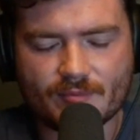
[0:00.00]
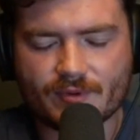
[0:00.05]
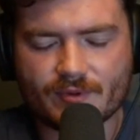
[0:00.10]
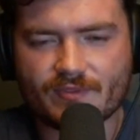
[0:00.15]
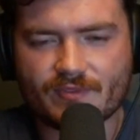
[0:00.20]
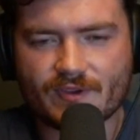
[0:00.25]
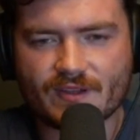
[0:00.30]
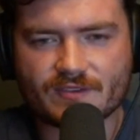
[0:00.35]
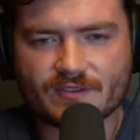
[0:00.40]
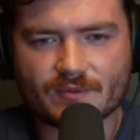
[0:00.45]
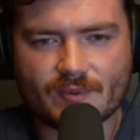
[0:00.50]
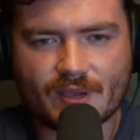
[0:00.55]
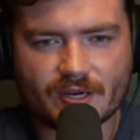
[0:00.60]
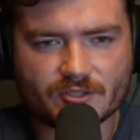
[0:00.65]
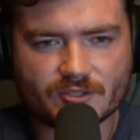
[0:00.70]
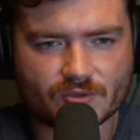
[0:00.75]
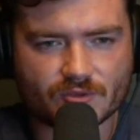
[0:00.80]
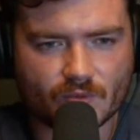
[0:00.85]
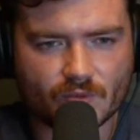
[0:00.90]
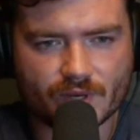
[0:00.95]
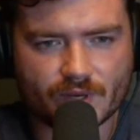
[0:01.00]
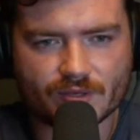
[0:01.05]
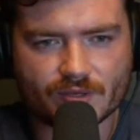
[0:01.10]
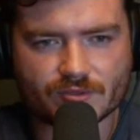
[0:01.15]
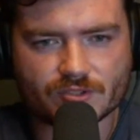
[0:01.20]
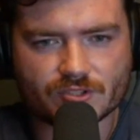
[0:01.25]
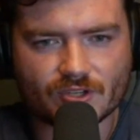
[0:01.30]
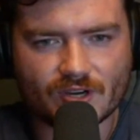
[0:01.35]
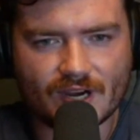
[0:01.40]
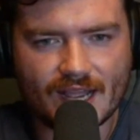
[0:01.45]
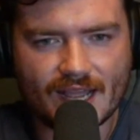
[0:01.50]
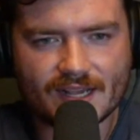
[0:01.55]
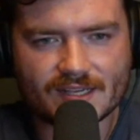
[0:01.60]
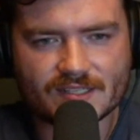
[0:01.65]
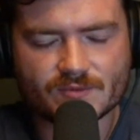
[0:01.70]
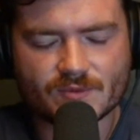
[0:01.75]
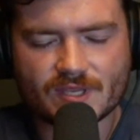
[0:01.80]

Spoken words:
We found some actual real tracks.